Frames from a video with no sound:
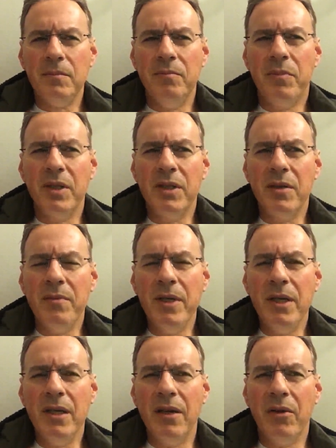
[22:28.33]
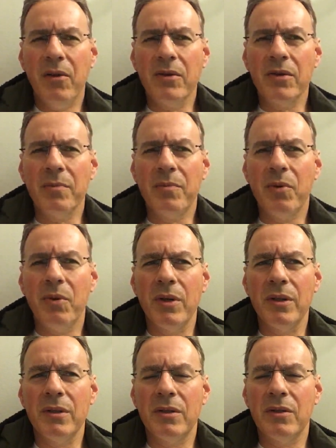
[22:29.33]
but to me, I thought it was
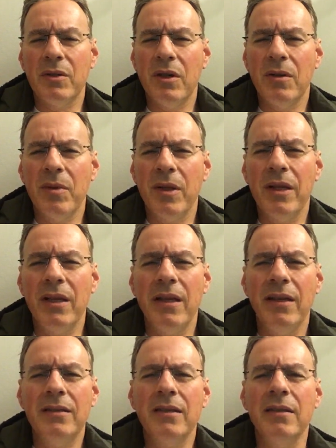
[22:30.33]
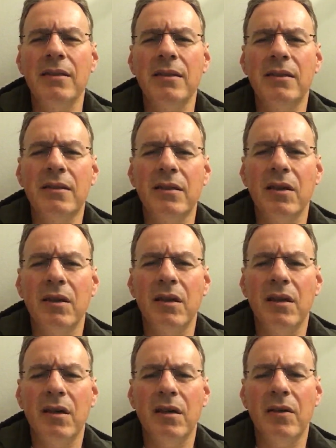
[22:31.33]
important to talk about the lessons
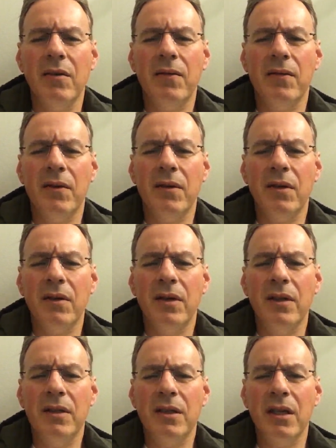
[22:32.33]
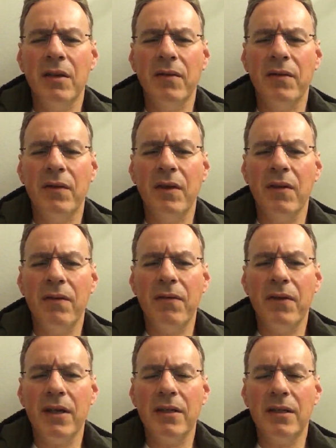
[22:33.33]
of these kind of
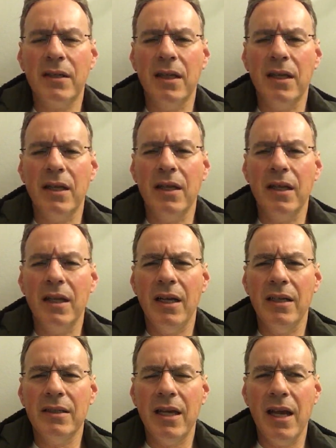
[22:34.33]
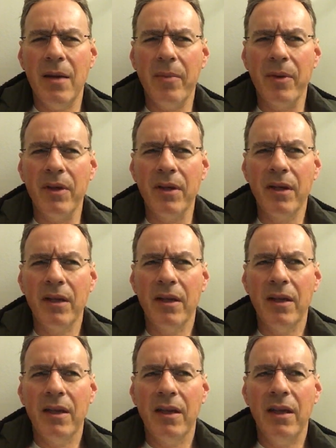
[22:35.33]
effects that has happened
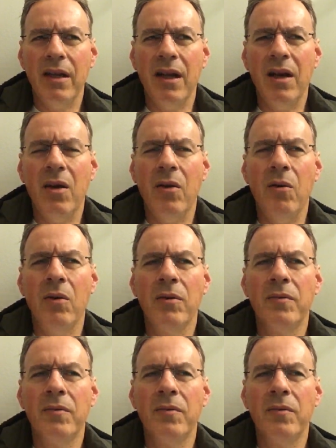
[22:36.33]
and how